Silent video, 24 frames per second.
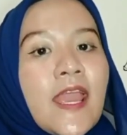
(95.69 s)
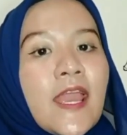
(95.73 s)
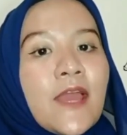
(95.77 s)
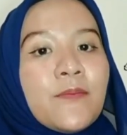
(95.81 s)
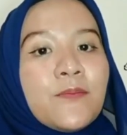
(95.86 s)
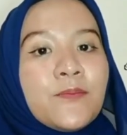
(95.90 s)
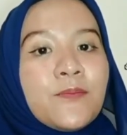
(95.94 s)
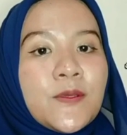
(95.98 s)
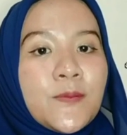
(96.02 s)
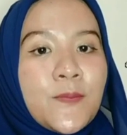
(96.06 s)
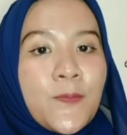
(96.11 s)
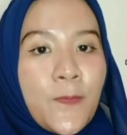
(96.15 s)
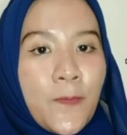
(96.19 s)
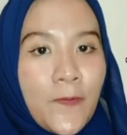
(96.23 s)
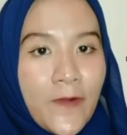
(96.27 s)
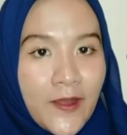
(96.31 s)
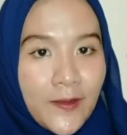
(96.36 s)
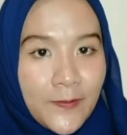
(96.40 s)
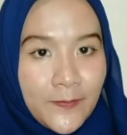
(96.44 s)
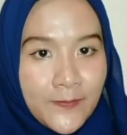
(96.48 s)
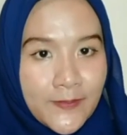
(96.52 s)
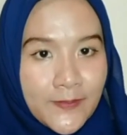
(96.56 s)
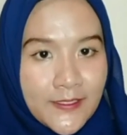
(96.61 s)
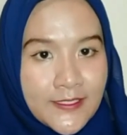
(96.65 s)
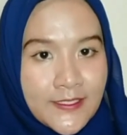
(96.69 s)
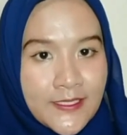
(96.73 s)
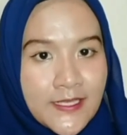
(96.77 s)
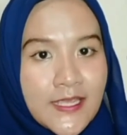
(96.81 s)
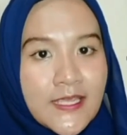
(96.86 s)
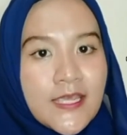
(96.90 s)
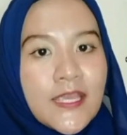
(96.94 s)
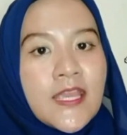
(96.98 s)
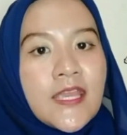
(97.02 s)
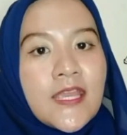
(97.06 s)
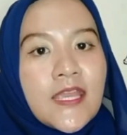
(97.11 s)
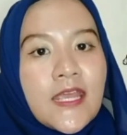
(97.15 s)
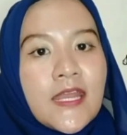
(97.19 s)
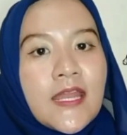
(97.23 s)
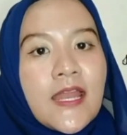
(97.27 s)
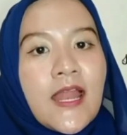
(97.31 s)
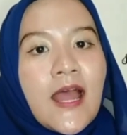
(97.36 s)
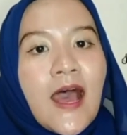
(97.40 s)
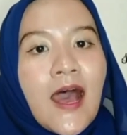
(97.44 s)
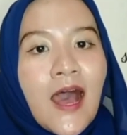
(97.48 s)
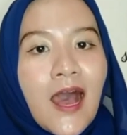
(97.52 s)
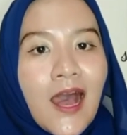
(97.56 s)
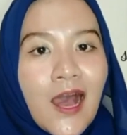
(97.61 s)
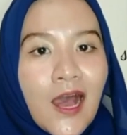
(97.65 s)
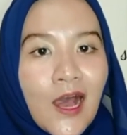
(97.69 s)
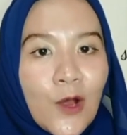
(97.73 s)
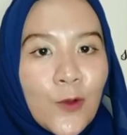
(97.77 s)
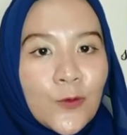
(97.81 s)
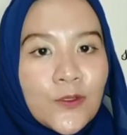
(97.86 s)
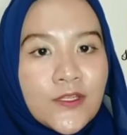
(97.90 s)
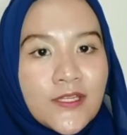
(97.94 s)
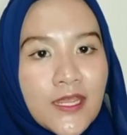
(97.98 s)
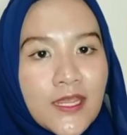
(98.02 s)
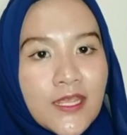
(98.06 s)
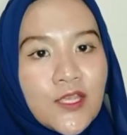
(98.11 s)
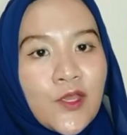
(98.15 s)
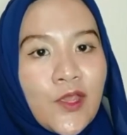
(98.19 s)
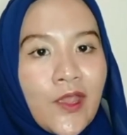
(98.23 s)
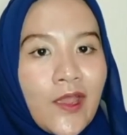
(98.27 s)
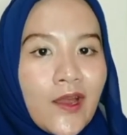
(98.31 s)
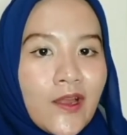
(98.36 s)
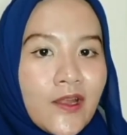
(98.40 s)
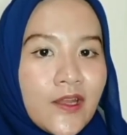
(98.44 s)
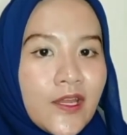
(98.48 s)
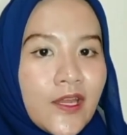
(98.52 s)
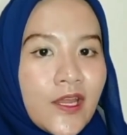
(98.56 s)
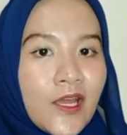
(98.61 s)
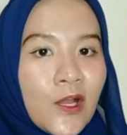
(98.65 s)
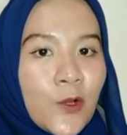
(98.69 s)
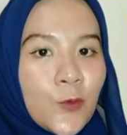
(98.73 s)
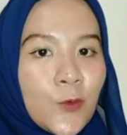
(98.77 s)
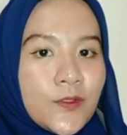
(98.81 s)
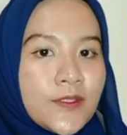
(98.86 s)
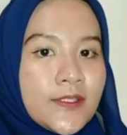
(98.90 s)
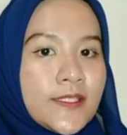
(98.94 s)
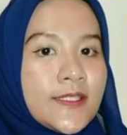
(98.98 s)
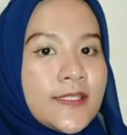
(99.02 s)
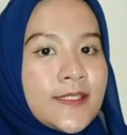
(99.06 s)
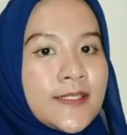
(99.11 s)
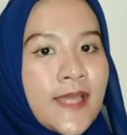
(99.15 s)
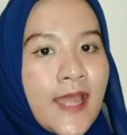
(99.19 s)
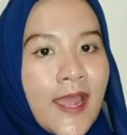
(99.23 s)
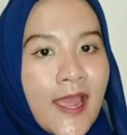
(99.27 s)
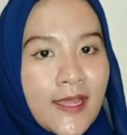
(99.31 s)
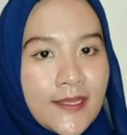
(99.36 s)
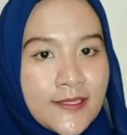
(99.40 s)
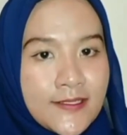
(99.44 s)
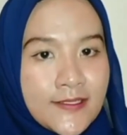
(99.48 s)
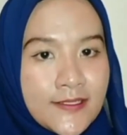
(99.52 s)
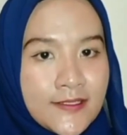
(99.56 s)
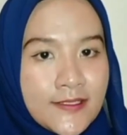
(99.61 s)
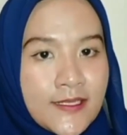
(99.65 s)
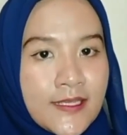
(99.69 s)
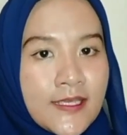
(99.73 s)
and be pragmatic in how they carry out the task.